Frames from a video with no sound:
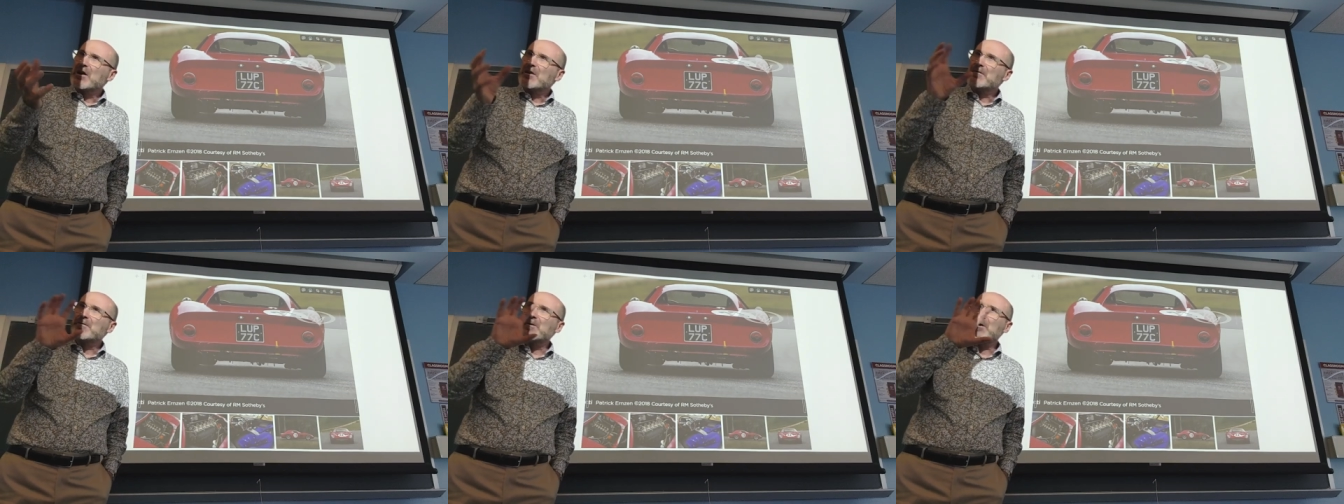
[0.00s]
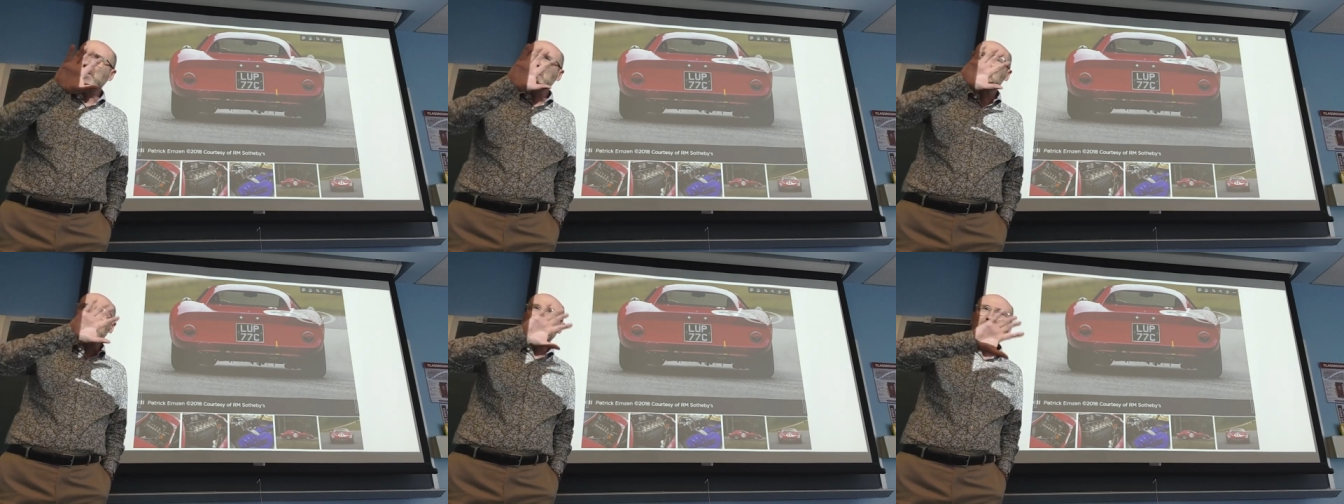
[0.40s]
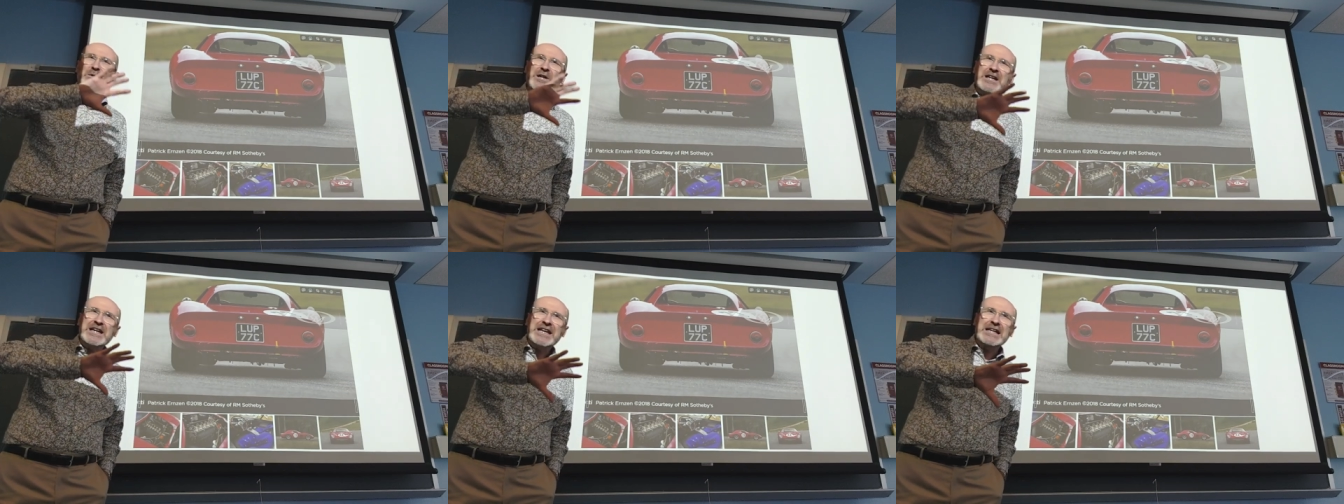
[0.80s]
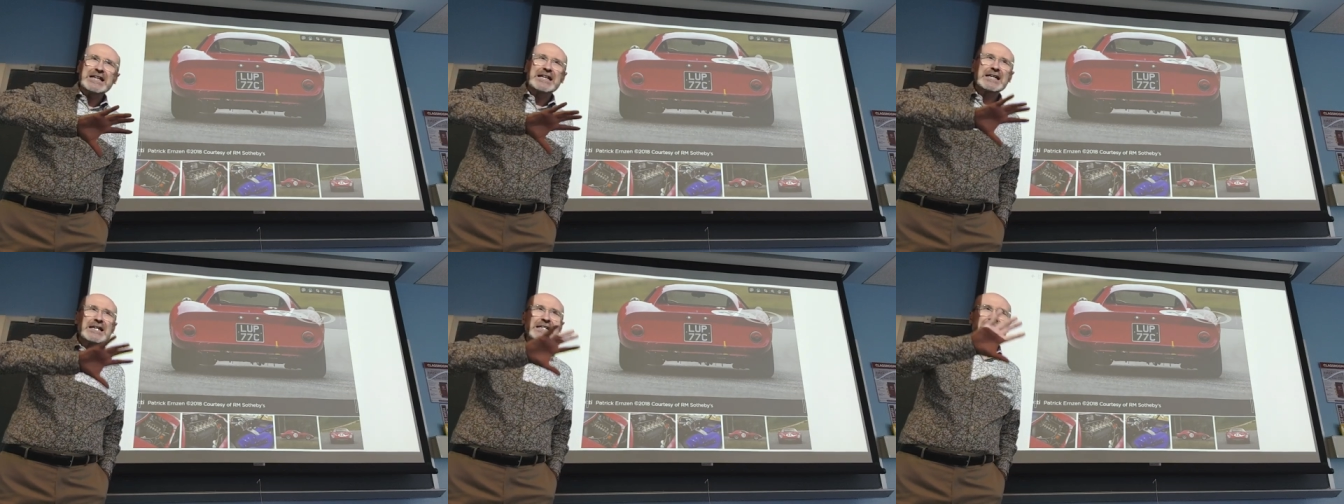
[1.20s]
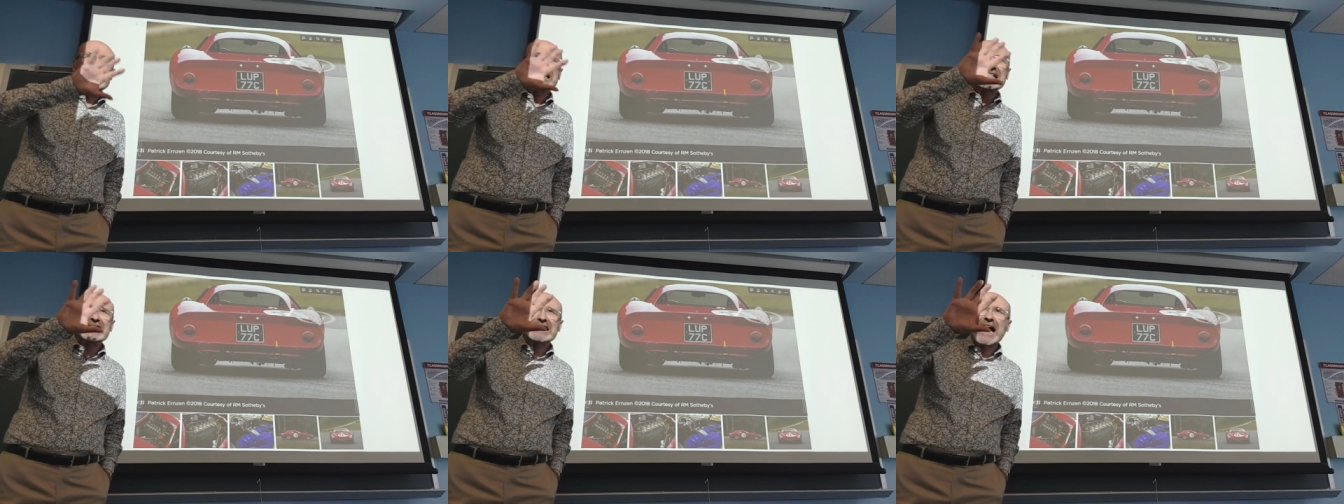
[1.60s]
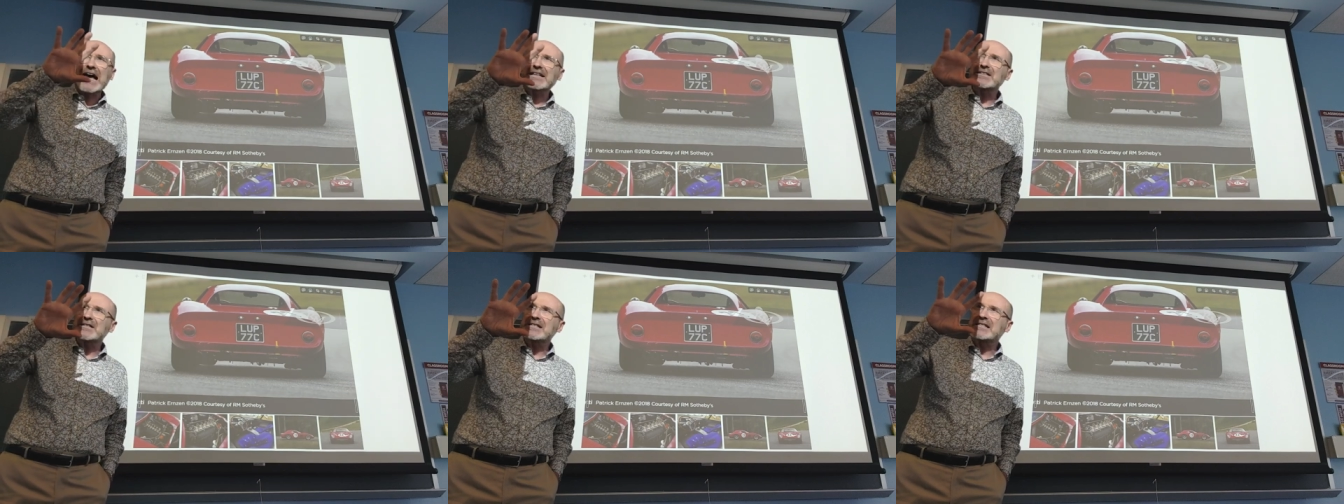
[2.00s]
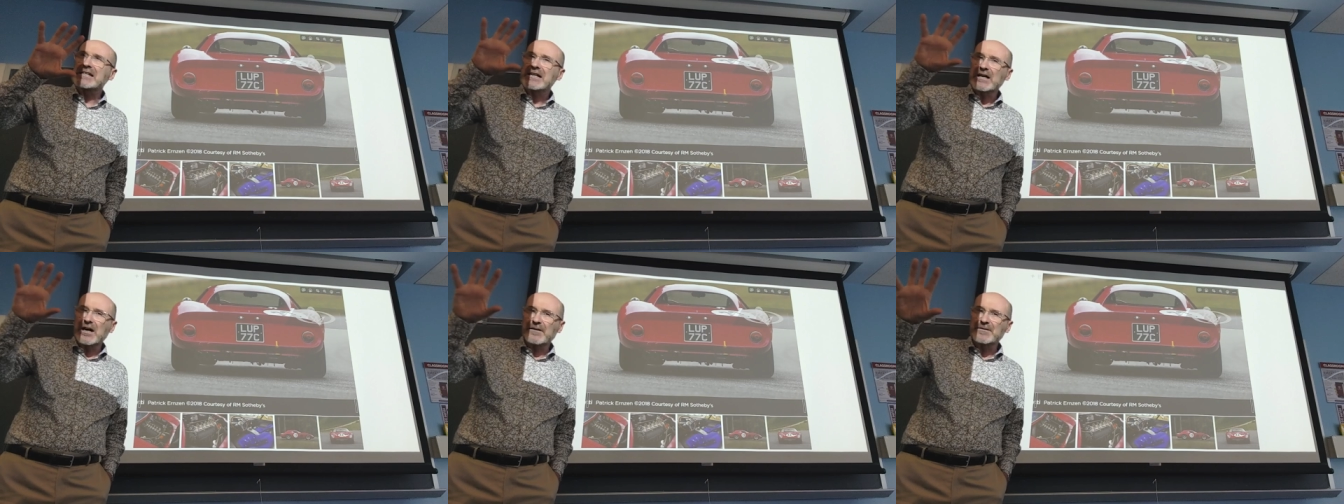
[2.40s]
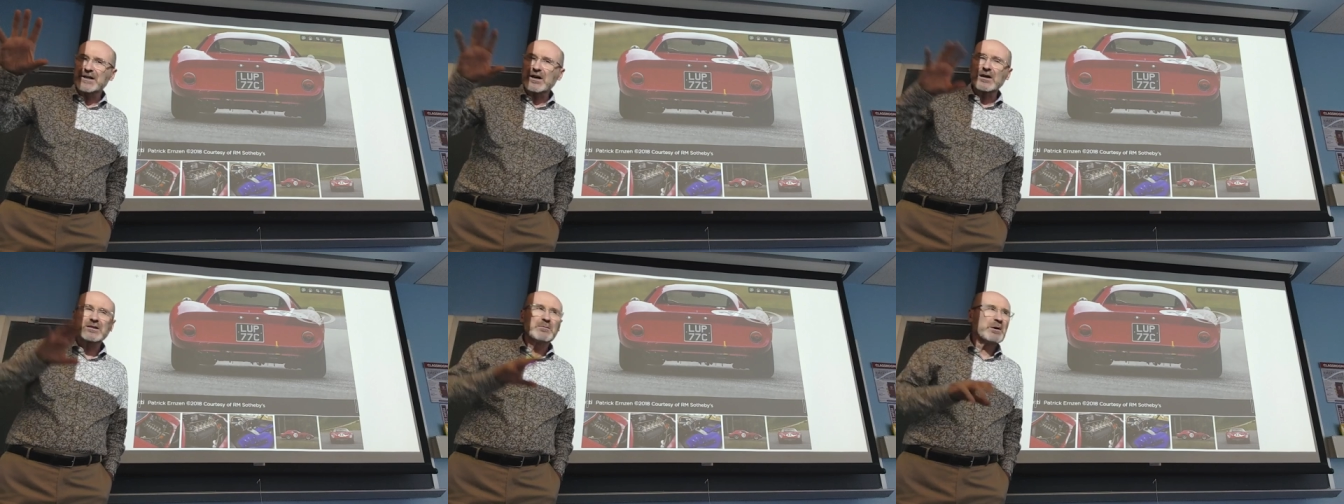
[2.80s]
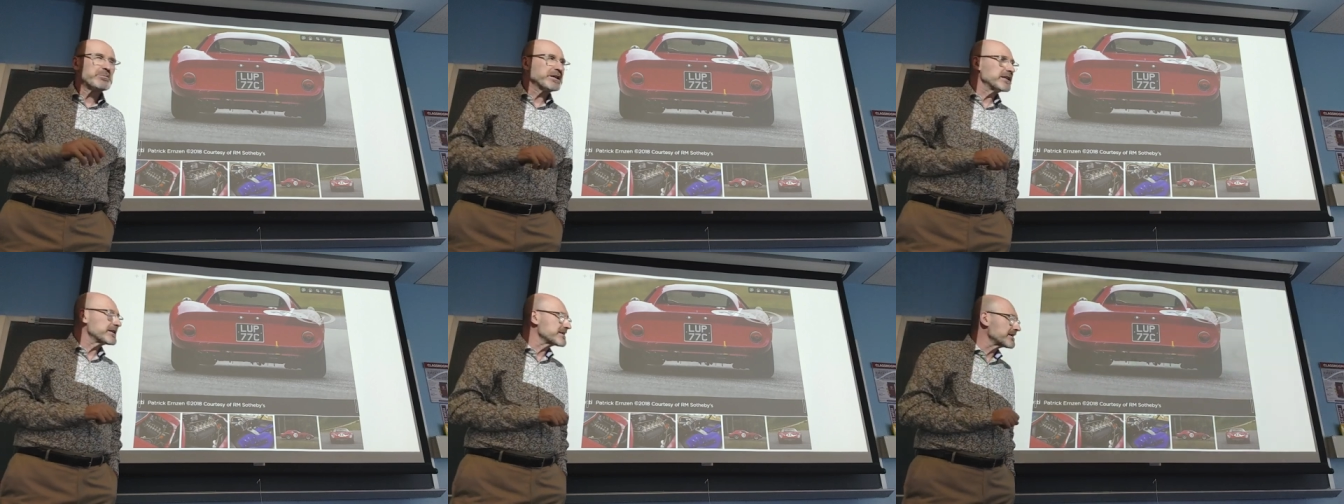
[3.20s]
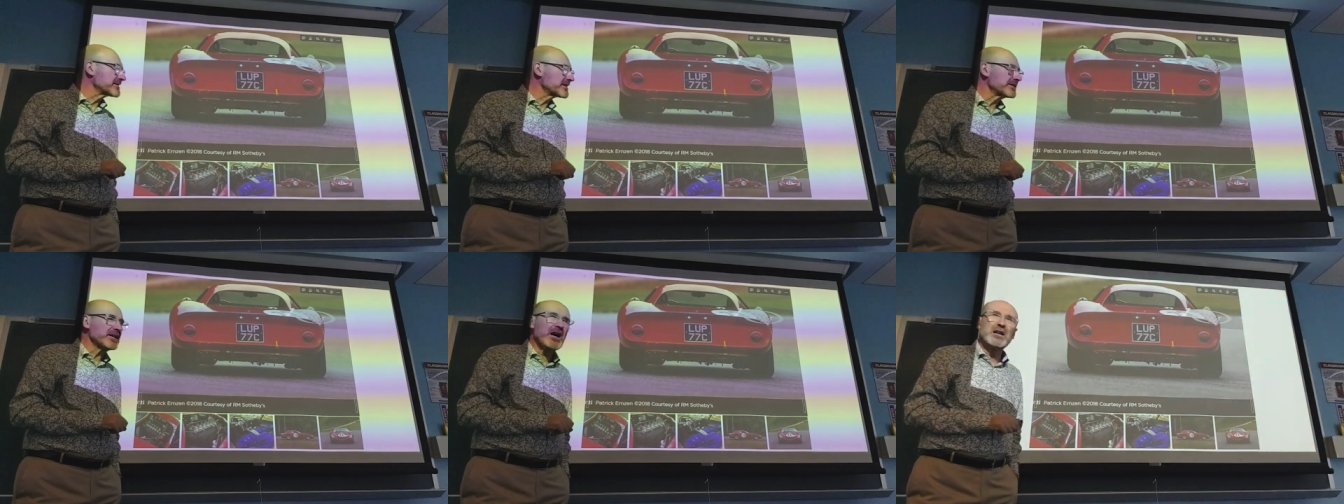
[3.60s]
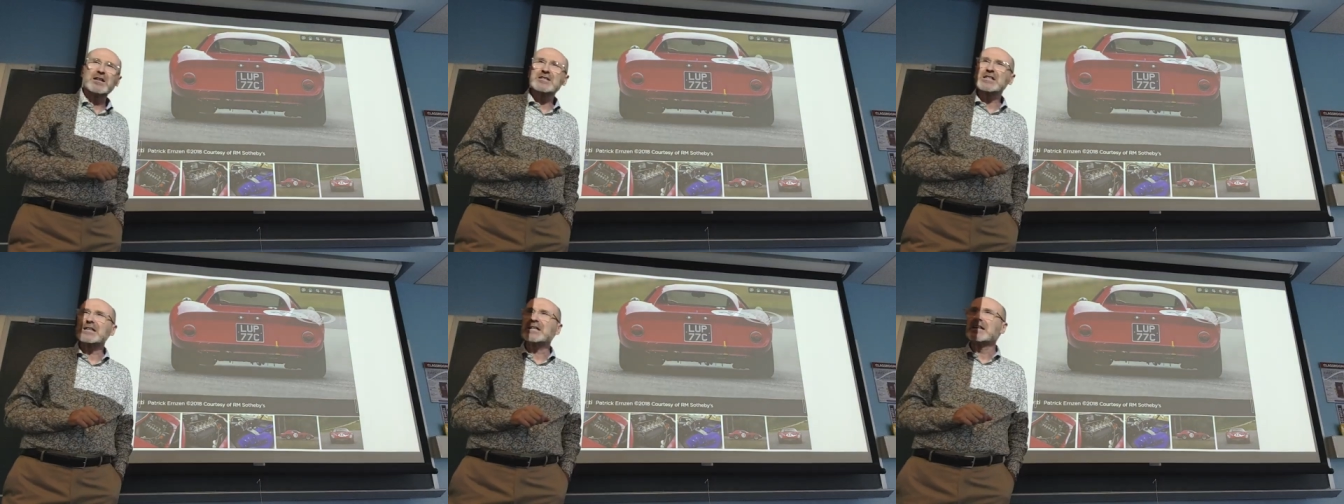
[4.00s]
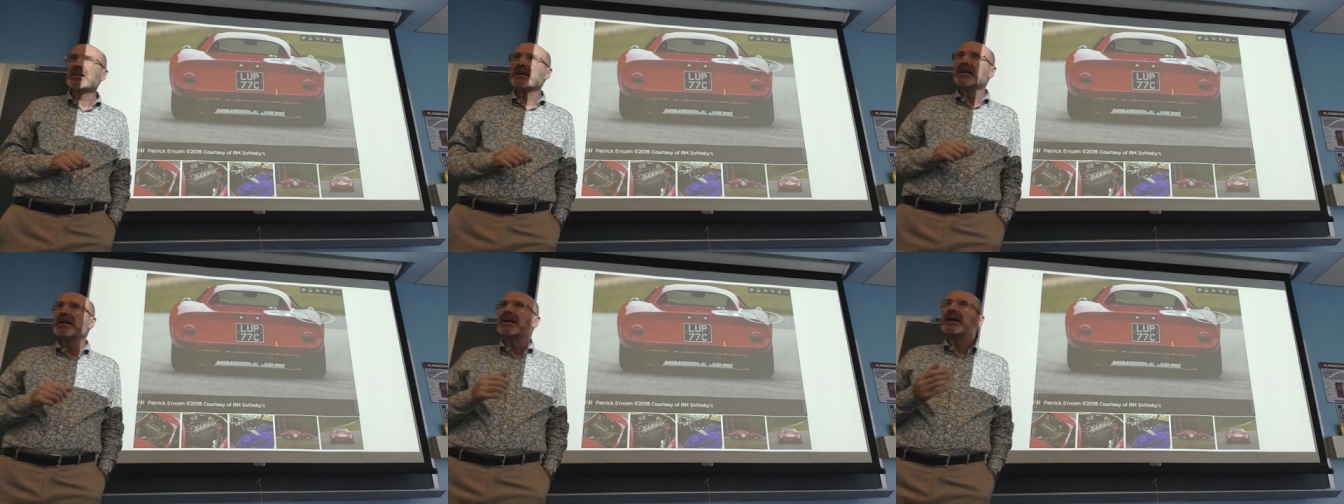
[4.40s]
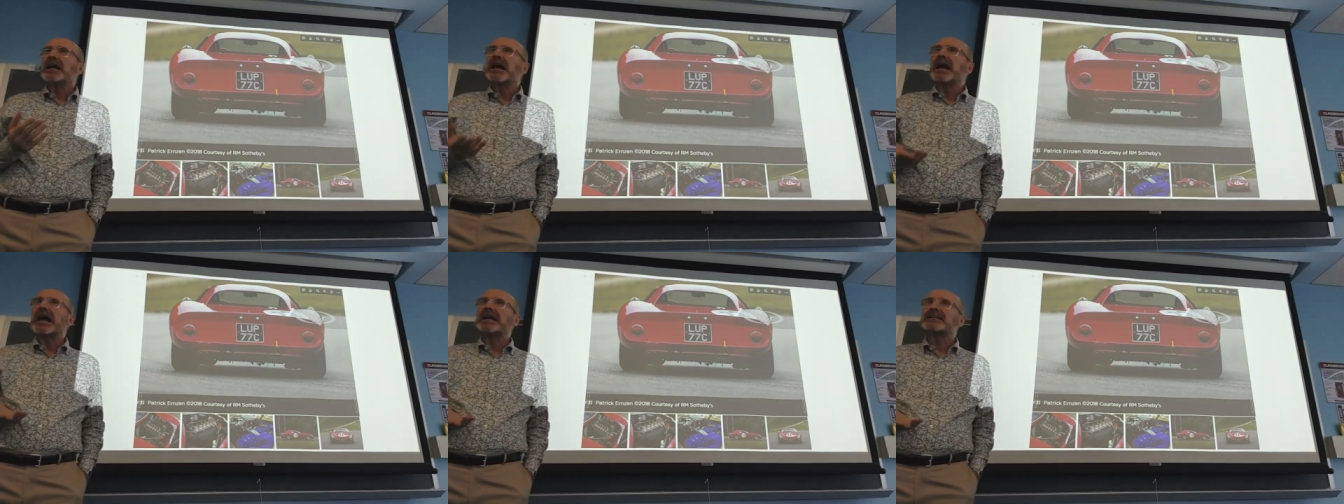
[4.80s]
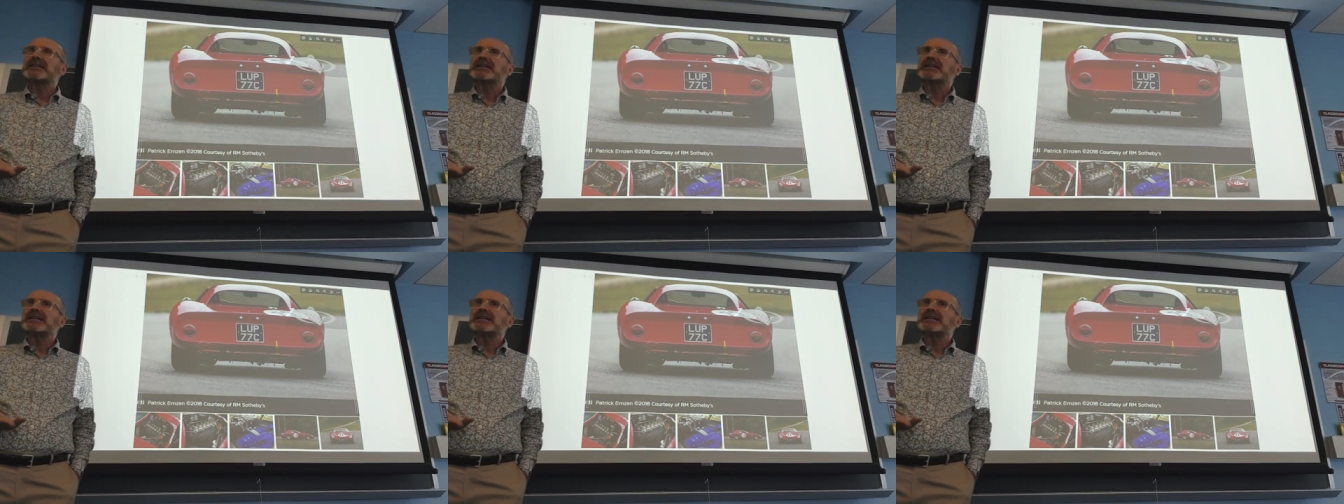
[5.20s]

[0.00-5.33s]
for the unique status of the automobile as a technology at